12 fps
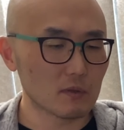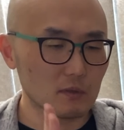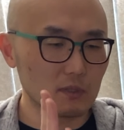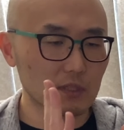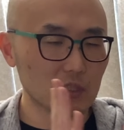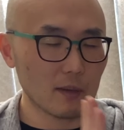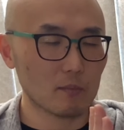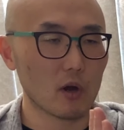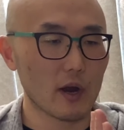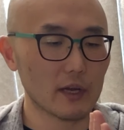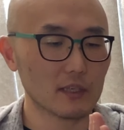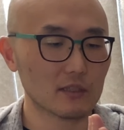same
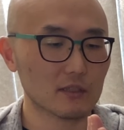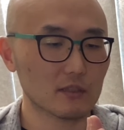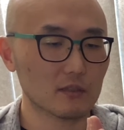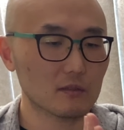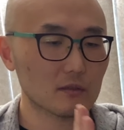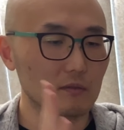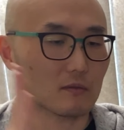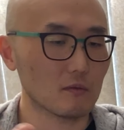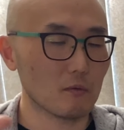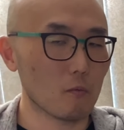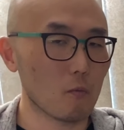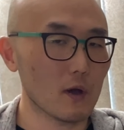price,
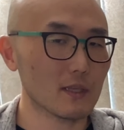one